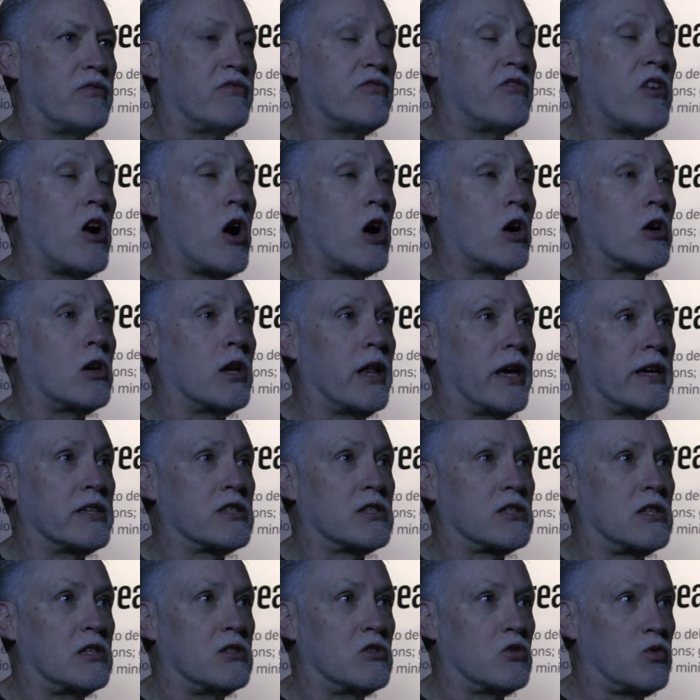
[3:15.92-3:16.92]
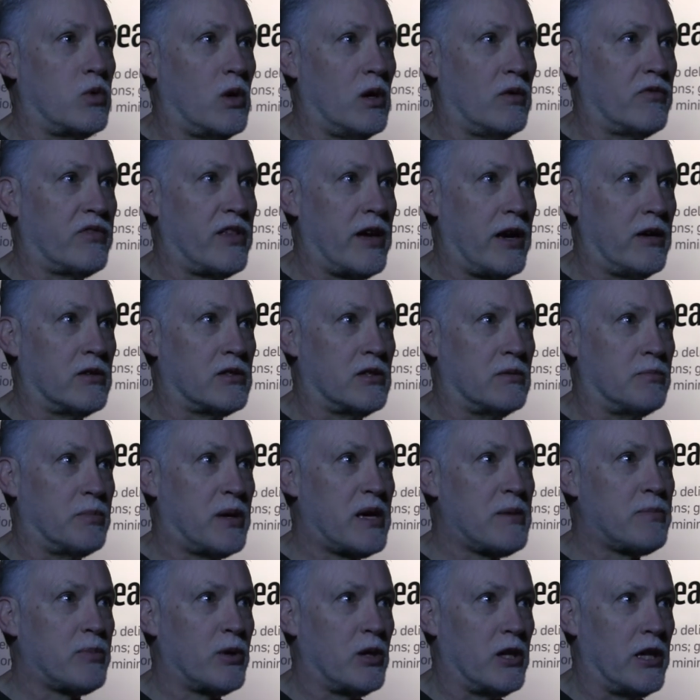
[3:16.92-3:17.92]
far less than
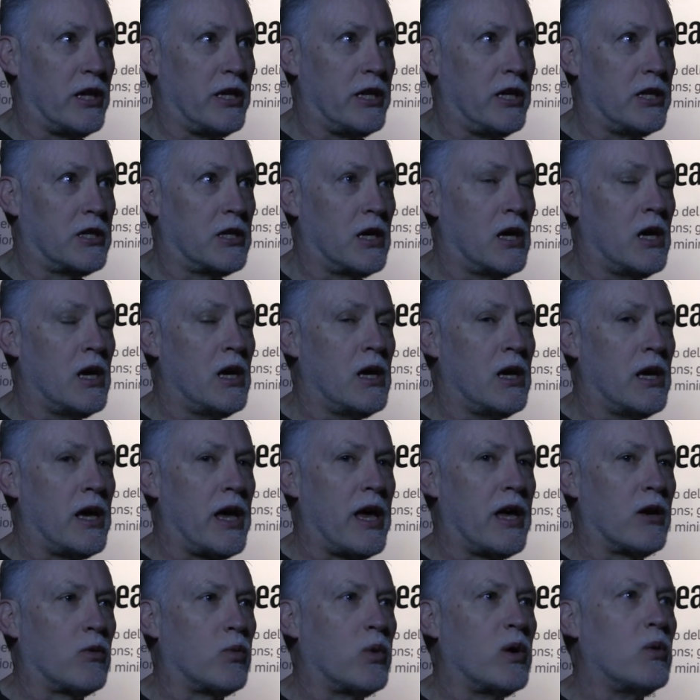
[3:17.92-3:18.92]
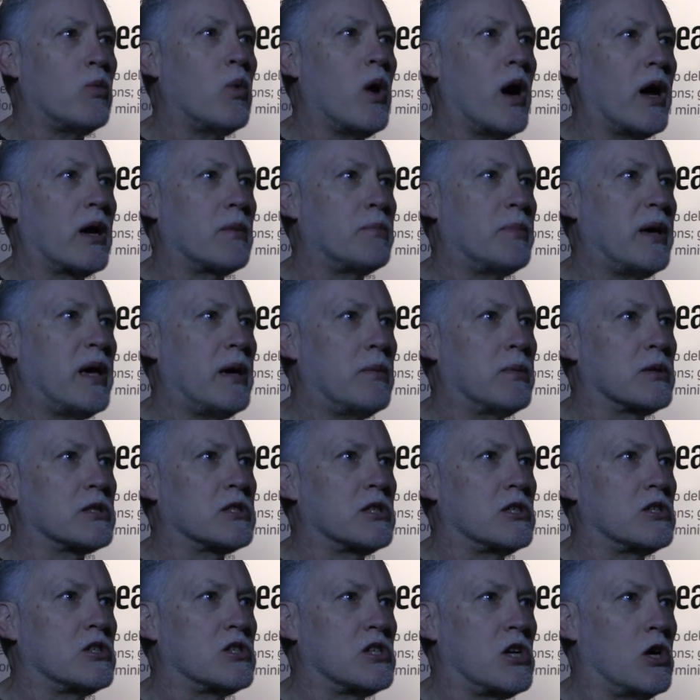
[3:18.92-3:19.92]
12,000 people in it, and we want to be
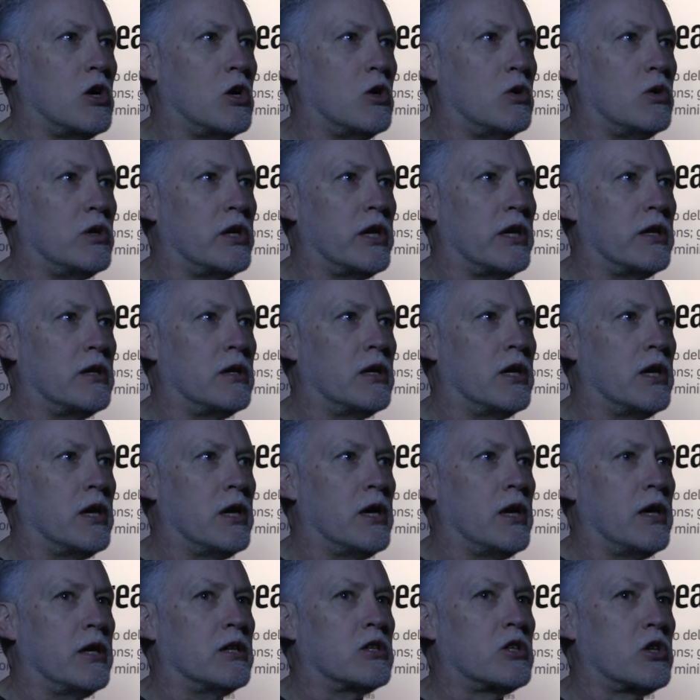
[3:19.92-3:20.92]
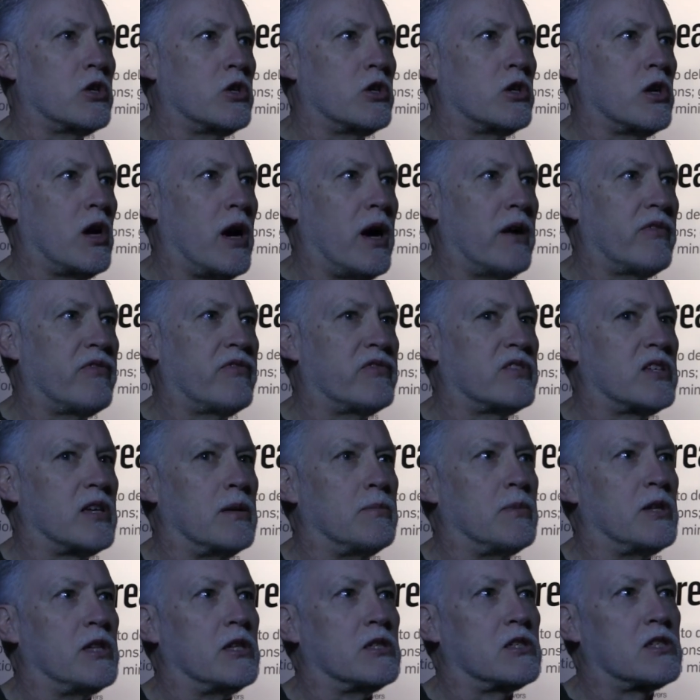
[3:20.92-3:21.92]
able to zone and turn off
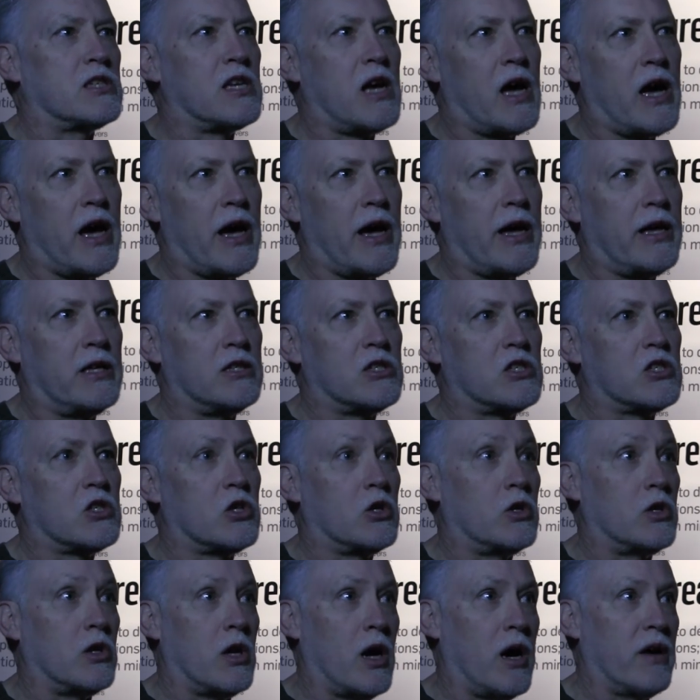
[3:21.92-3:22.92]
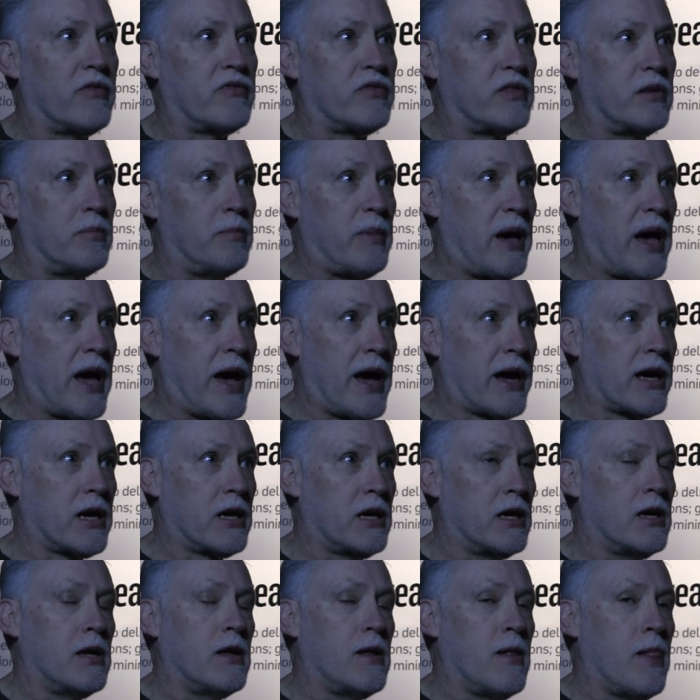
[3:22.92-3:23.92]
some of the sides, turn off the
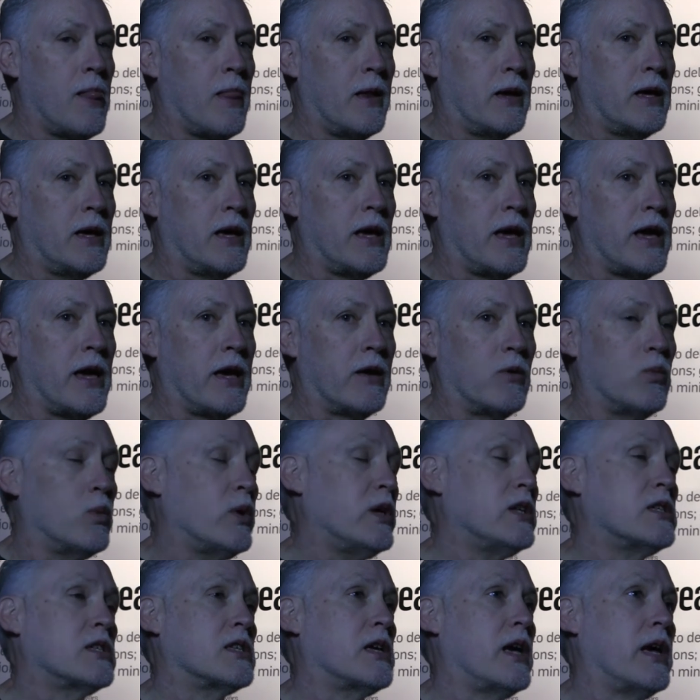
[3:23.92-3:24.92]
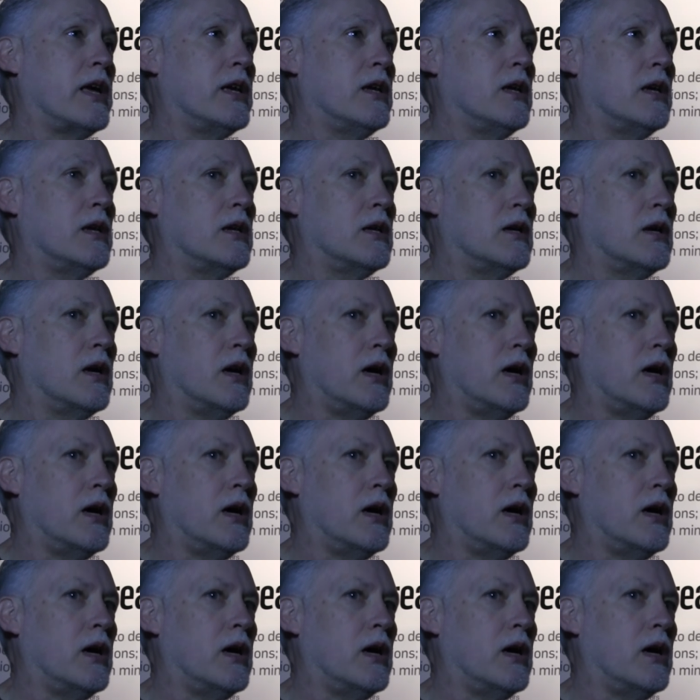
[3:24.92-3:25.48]
back." And we said,